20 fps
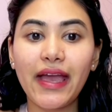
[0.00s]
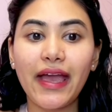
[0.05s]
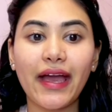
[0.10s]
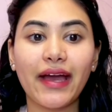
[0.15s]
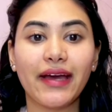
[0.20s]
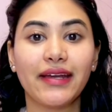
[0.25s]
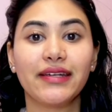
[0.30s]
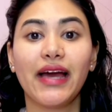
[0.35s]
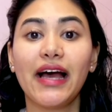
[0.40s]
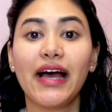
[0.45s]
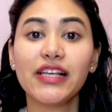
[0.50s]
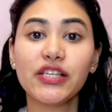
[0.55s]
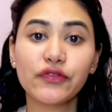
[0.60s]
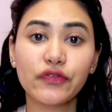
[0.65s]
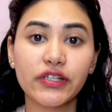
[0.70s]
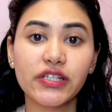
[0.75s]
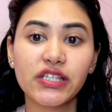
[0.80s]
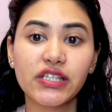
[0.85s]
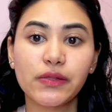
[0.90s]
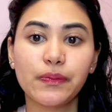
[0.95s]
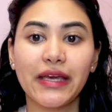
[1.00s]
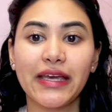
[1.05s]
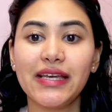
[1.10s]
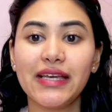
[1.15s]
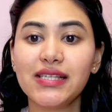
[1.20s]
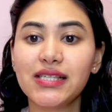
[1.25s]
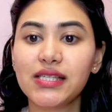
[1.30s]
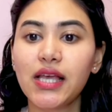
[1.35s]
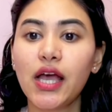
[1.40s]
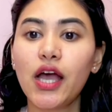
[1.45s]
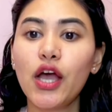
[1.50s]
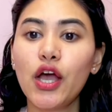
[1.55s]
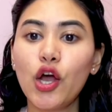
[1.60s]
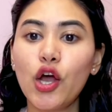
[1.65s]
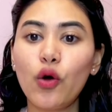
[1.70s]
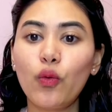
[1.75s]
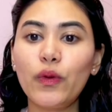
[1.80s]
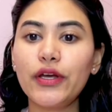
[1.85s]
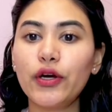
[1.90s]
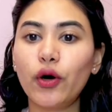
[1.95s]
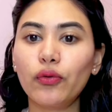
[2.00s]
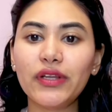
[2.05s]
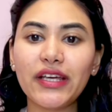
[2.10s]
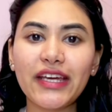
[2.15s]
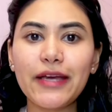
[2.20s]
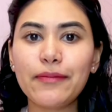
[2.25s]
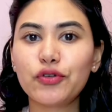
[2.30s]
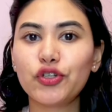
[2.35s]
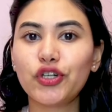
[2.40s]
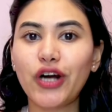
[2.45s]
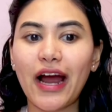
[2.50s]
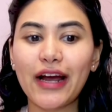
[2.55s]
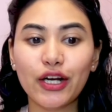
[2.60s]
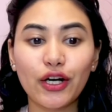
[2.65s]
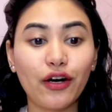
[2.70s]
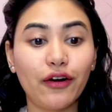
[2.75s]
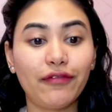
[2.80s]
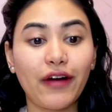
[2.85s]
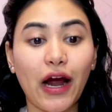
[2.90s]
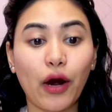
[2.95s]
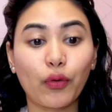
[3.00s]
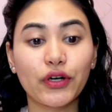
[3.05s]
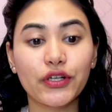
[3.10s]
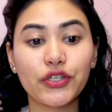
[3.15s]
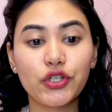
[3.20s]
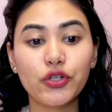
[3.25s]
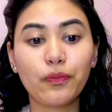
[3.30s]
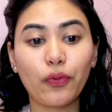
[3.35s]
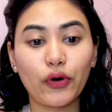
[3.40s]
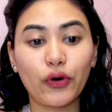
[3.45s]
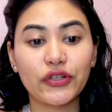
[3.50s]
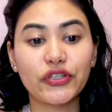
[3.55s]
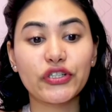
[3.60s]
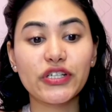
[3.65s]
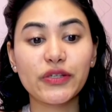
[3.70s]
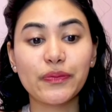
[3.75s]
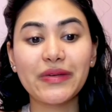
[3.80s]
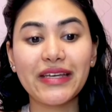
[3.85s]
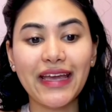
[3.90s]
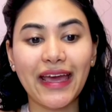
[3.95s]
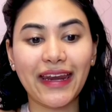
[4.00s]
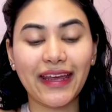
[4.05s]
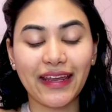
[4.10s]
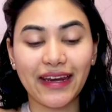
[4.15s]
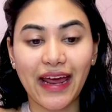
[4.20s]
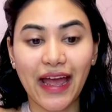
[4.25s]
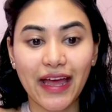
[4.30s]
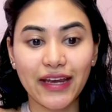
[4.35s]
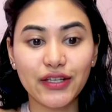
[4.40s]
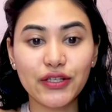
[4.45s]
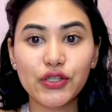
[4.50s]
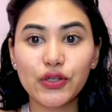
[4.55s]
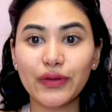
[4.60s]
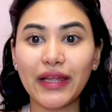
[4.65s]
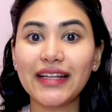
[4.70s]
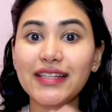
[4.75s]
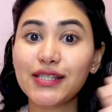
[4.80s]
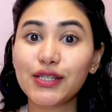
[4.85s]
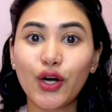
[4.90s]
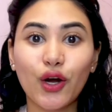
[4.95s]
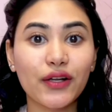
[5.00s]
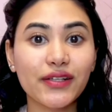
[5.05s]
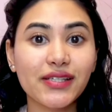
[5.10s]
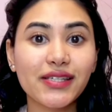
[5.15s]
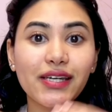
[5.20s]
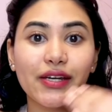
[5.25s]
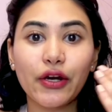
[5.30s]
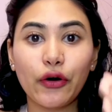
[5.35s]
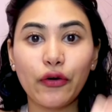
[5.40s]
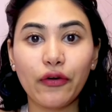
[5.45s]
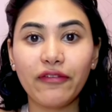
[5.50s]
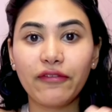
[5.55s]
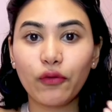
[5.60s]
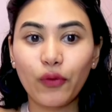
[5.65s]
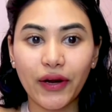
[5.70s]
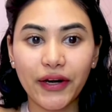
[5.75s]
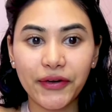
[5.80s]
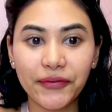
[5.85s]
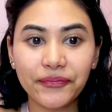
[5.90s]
And as for space, we only keep track of our two pointers beginning and end, so that's constant O of 1.